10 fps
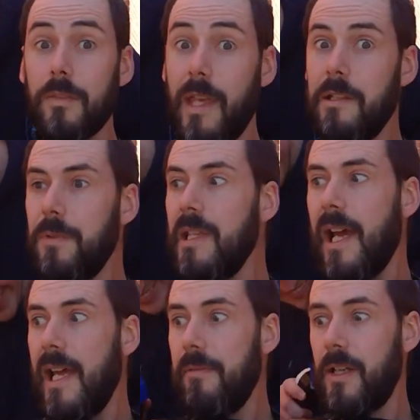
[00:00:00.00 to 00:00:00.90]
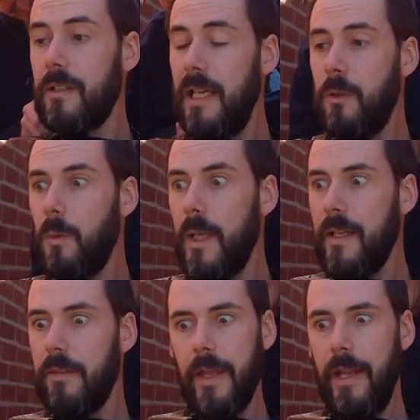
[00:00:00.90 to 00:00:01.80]
Thankfully, I have a clown
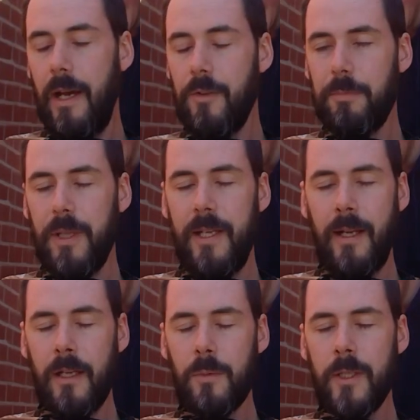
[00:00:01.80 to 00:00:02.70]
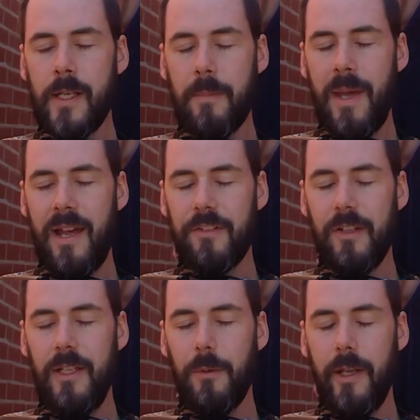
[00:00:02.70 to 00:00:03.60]
wig that I was planning on wearing at Mass
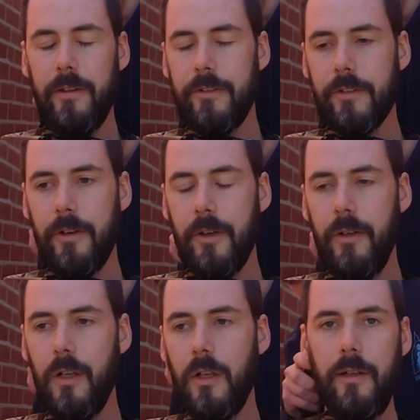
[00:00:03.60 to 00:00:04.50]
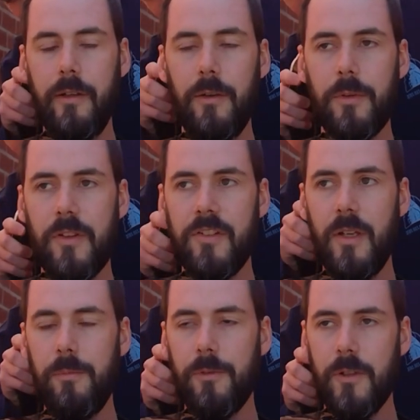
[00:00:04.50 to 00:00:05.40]
anyway, so that'll cover this
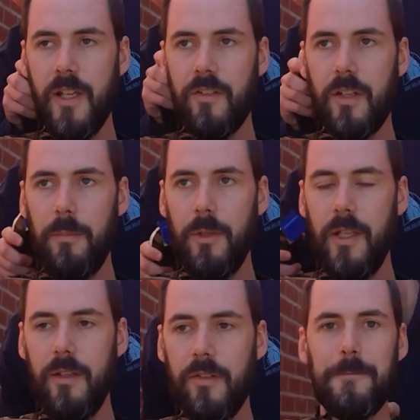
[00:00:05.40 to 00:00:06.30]
up for the next couple days.